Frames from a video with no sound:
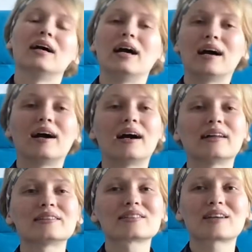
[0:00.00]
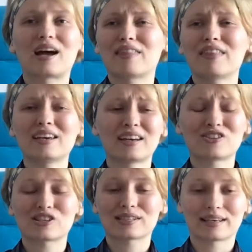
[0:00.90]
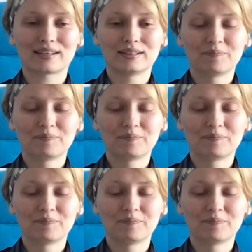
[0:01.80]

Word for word: and I think I just like